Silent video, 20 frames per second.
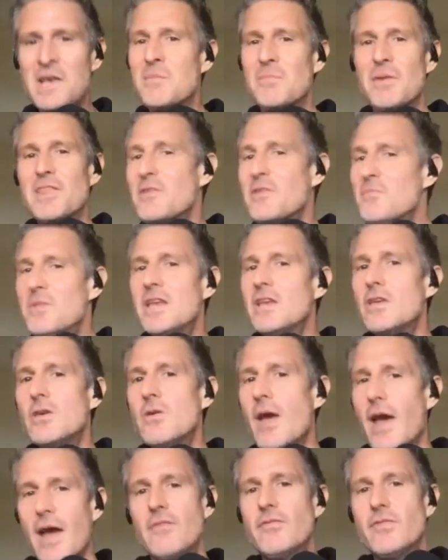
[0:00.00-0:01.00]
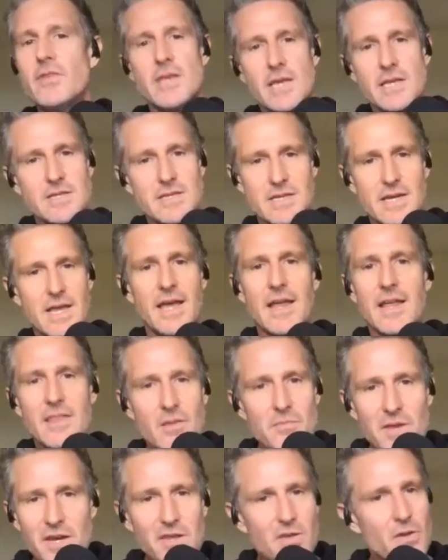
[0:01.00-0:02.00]
But the yeah. minute you have the internet and
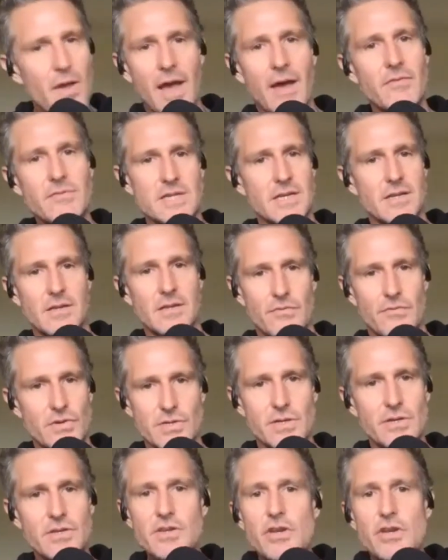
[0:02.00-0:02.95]
the minute you have television,